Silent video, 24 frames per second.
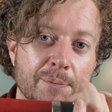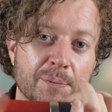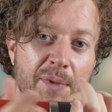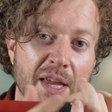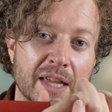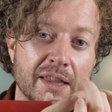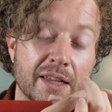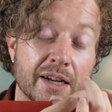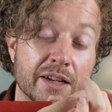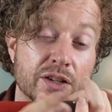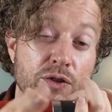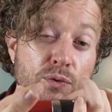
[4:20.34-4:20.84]

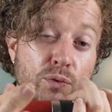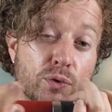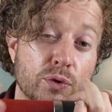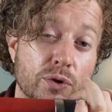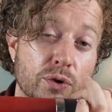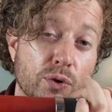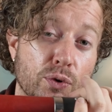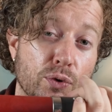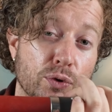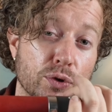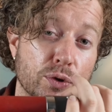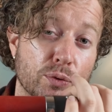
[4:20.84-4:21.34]
and then it's
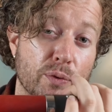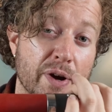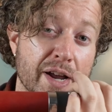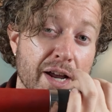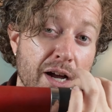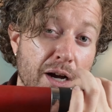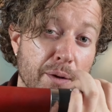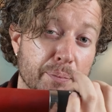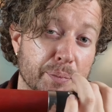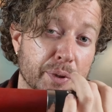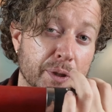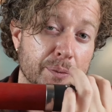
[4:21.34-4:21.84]
wood all the way
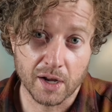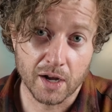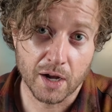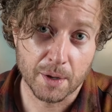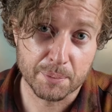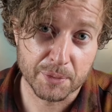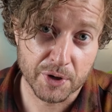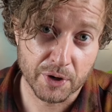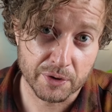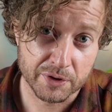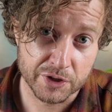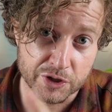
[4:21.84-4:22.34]
up.
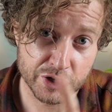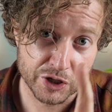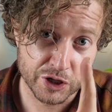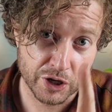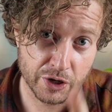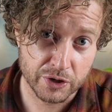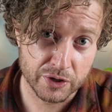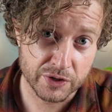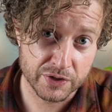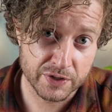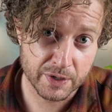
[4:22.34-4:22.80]
I'm going to show you